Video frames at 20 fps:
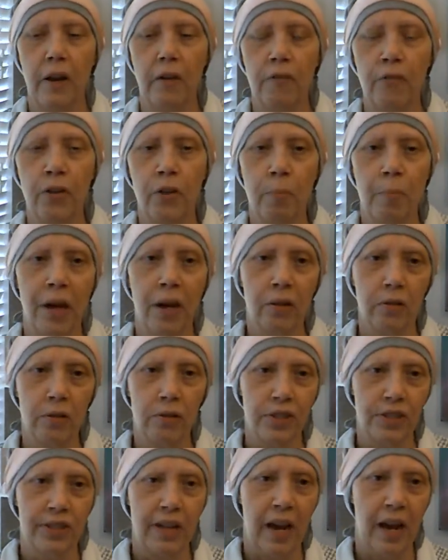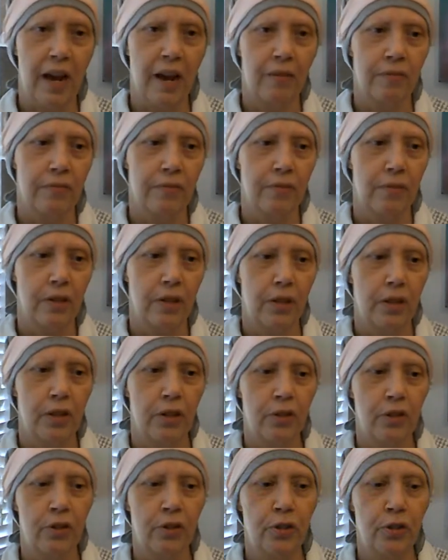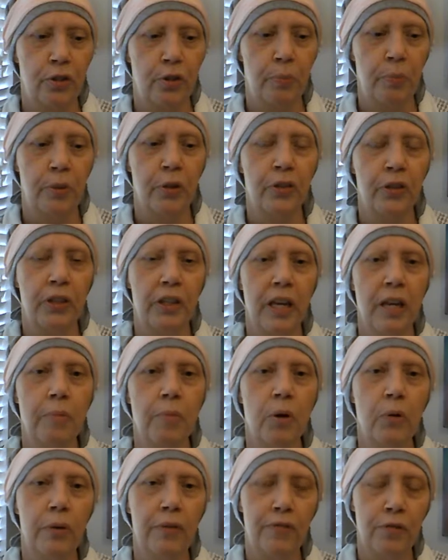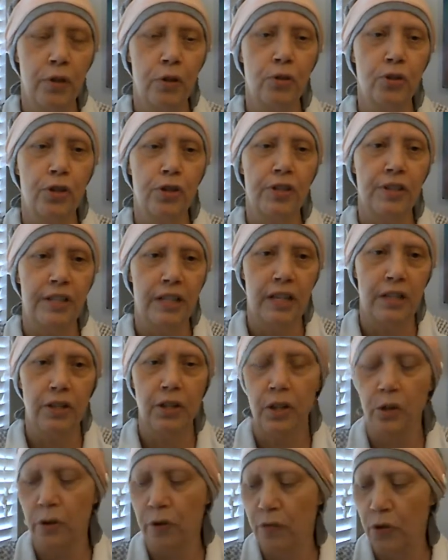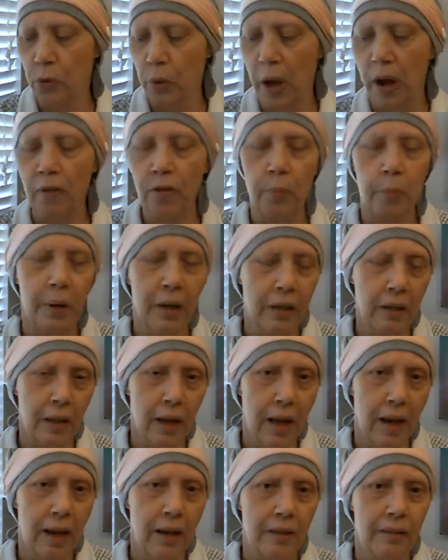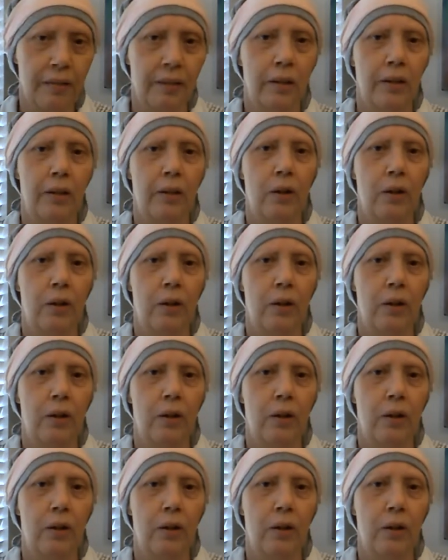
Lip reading: for the medical staff to put the chemo infusions in you if you have a PICC line